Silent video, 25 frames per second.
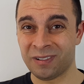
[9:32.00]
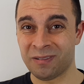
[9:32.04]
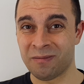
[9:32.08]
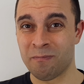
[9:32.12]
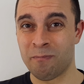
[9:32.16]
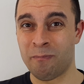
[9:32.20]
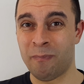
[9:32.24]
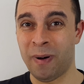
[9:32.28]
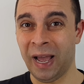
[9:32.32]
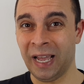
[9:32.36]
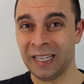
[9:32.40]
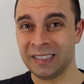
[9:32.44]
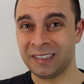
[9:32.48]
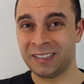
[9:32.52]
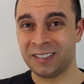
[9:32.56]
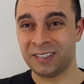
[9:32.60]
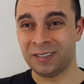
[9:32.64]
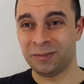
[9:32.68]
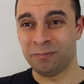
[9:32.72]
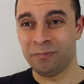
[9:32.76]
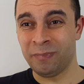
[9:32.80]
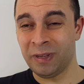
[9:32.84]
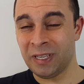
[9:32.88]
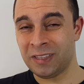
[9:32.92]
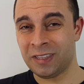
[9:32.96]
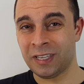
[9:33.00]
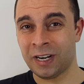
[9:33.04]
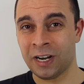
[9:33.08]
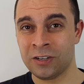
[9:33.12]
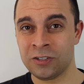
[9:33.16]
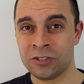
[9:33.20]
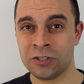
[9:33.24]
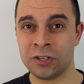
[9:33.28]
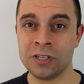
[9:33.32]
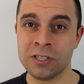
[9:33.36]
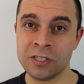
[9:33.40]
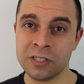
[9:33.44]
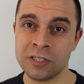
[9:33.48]
bad
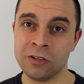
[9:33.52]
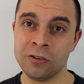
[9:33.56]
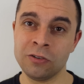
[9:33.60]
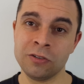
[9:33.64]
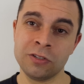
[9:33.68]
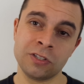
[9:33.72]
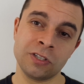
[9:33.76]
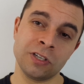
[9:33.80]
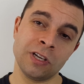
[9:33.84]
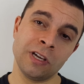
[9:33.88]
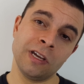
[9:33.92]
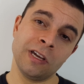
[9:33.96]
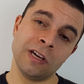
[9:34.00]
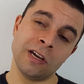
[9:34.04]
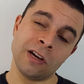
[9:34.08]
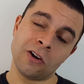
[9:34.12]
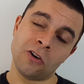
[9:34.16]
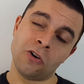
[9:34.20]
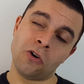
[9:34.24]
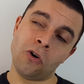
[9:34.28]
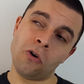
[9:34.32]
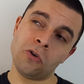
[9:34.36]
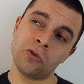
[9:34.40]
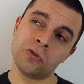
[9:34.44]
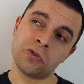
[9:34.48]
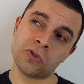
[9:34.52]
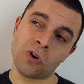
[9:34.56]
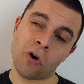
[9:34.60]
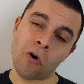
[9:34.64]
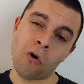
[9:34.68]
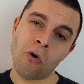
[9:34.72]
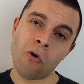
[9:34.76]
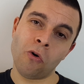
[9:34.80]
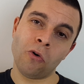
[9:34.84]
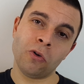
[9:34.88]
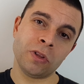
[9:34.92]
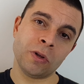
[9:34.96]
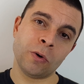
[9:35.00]
mid-range results goes
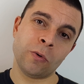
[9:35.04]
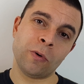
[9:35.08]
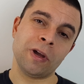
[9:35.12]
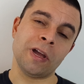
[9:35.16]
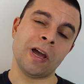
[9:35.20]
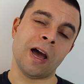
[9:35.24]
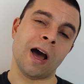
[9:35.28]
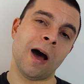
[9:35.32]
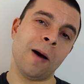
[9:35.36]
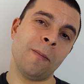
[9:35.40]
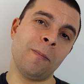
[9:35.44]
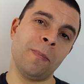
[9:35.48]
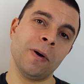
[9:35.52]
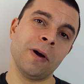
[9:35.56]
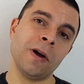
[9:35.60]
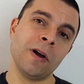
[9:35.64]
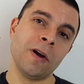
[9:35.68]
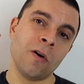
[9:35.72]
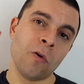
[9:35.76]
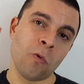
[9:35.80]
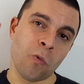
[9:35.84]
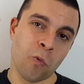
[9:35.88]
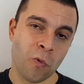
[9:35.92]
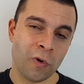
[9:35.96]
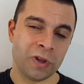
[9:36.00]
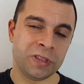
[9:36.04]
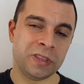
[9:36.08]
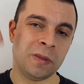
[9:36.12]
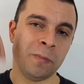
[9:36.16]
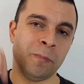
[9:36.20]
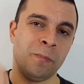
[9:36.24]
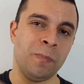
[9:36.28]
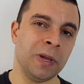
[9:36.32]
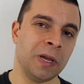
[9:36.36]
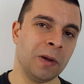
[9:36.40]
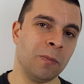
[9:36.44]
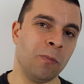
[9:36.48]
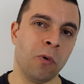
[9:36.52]
all the way up with the
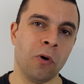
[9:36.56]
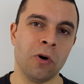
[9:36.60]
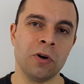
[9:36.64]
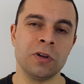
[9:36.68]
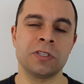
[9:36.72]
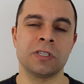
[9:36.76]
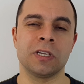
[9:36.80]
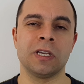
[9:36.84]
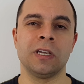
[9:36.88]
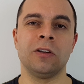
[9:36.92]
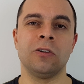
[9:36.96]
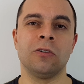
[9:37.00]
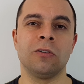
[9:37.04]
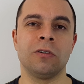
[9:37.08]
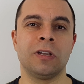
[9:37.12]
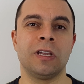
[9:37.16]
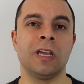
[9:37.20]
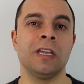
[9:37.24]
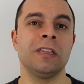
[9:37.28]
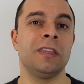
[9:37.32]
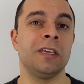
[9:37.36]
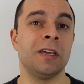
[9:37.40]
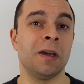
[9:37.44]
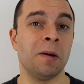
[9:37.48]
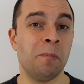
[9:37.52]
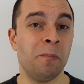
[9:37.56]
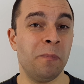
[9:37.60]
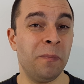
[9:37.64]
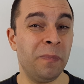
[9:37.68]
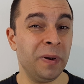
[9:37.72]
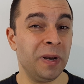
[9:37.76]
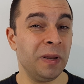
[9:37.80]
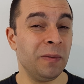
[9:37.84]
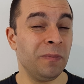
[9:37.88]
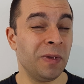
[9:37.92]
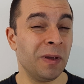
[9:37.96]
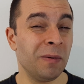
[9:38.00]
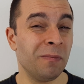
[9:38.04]
big boys, and you're getting a
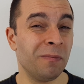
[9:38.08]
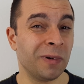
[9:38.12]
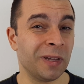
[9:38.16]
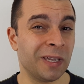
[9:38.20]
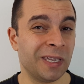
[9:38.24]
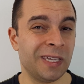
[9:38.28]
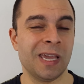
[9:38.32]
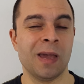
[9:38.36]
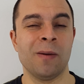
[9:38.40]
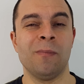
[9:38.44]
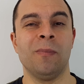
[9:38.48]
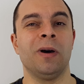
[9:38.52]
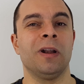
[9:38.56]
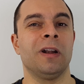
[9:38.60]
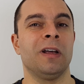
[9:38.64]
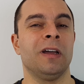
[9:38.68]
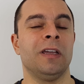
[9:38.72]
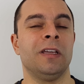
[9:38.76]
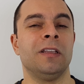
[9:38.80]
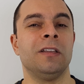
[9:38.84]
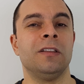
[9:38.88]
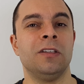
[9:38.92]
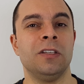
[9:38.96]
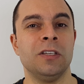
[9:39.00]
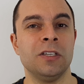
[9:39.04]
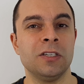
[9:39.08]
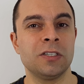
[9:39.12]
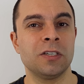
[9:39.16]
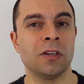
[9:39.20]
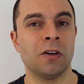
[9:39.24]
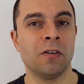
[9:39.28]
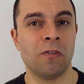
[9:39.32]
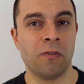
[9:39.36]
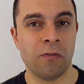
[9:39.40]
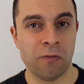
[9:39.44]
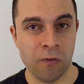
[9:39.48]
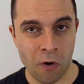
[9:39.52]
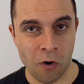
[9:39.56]
premium camera in this
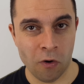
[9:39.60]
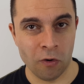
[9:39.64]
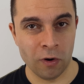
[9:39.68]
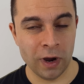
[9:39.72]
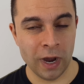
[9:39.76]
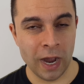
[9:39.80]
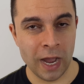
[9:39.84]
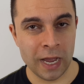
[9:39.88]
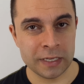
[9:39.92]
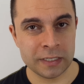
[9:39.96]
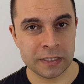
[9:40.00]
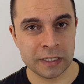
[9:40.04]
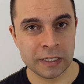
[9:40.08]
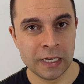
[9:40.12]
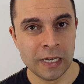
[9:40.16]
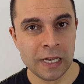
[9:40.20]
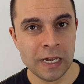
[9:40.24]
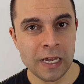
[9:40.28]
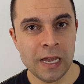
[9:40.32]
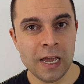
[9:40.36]
phone, guys.